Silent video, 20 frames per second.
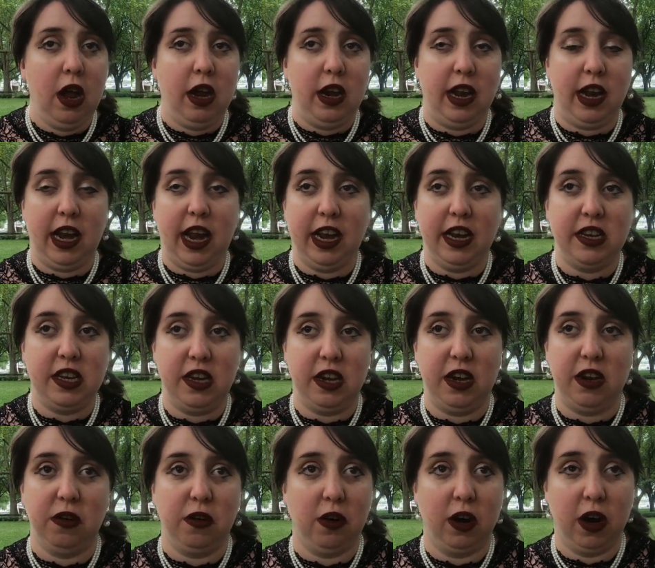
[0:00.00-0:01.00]
it into
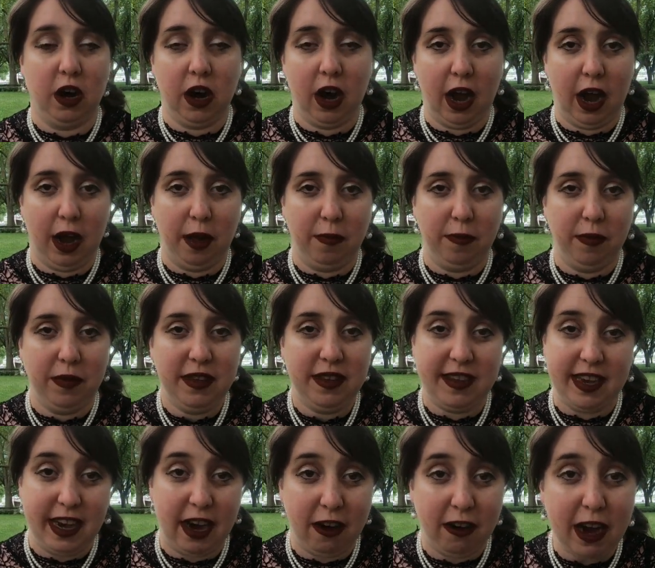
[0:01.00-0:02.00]
your
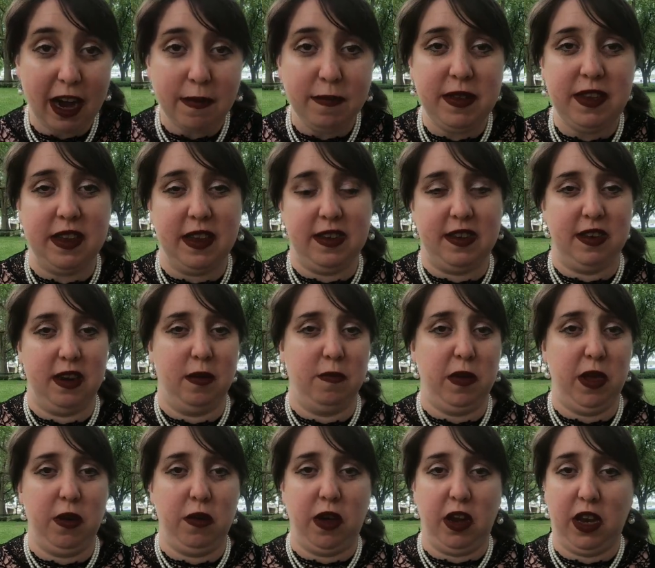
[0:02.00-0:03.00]
CRM system,
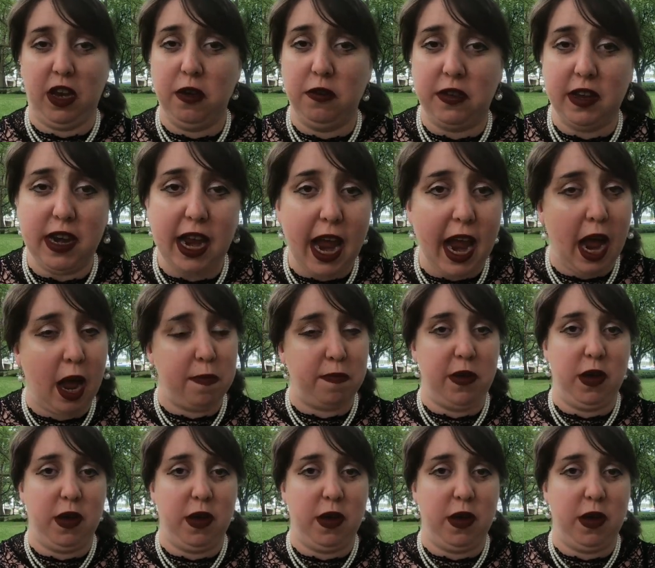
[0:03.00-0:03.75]
you can use an app,